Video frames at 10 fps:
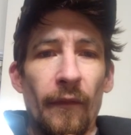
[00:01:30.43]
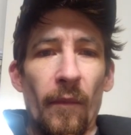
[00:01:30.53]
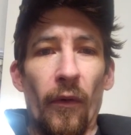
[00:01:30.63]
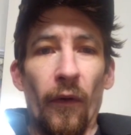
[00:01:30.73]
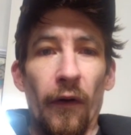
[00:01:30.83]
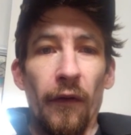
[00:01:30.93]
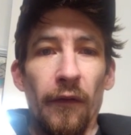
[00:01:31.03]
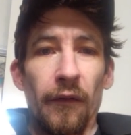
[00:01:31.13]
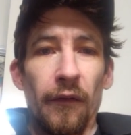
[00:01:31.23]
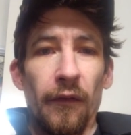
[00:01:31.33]
more,
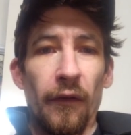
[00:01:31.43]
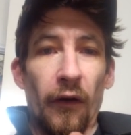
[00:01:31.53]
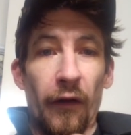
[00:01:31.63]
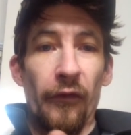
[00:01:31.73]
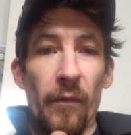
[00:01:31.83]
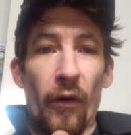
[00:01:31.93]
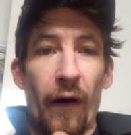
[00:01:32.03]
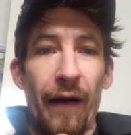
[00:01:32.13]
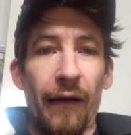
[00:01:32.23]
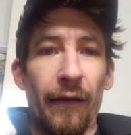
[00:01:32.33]
or if you
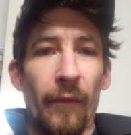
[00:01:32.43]
brake.